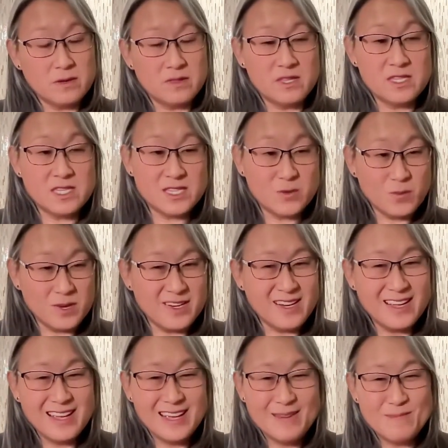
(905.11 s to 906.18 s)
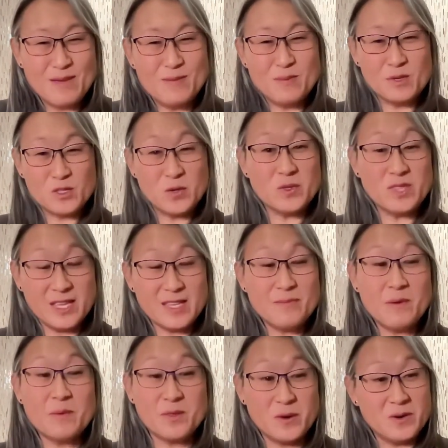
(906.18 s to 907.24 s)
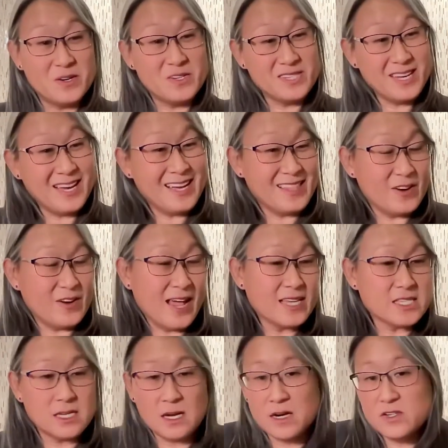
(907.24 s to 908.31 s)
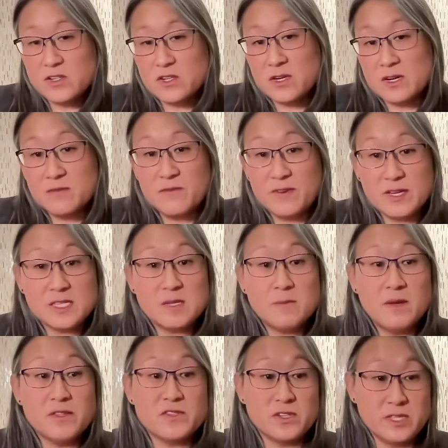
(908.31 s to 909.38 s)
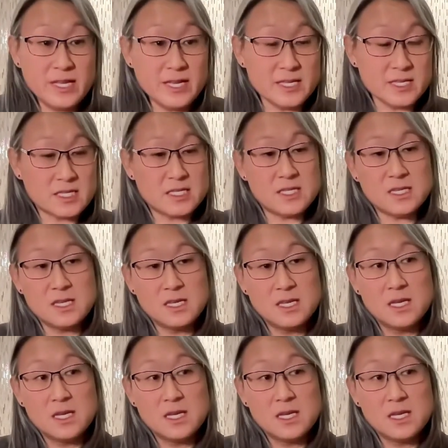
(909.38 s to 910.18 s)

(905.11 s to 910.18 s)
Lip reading: This is the one people don't understand. They're asking, aren't you going to fix the bulging discs?